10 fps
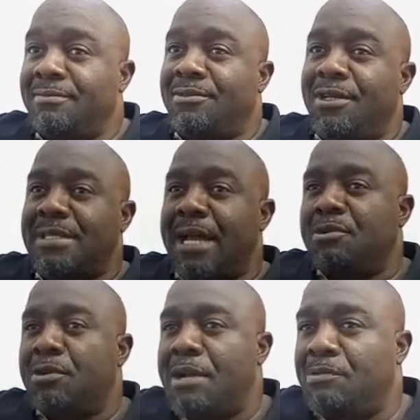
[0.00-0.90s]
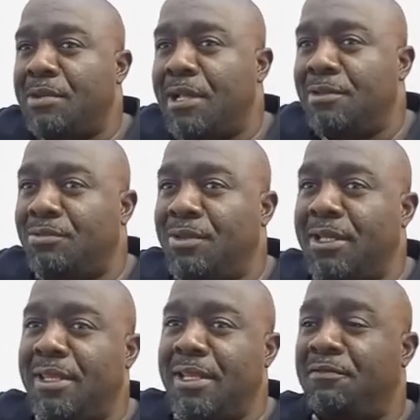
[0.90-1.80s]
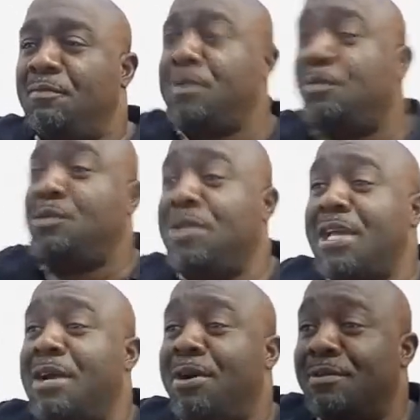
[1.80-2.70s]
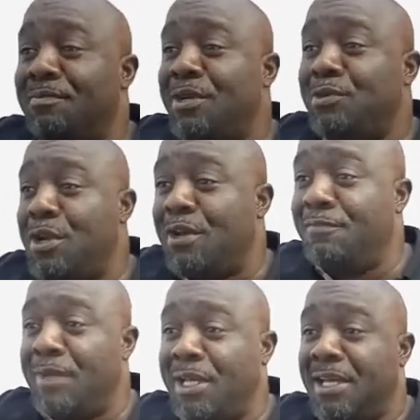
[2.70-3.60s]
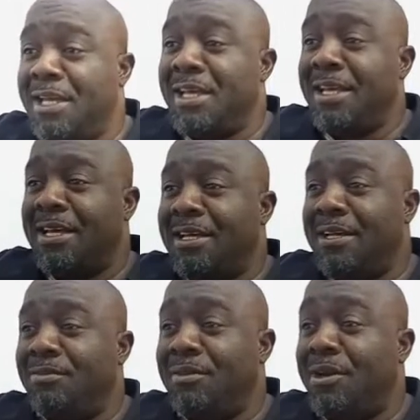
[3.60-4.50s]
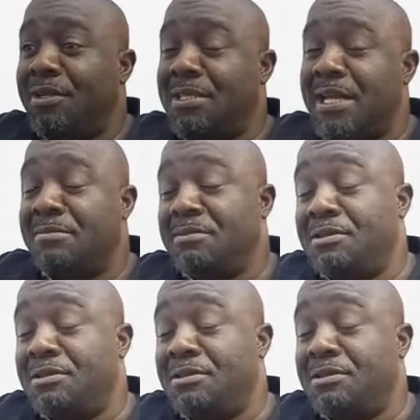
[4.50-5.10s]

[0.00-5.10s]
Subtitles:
does that go down well with even people who care about me, who love me all the time?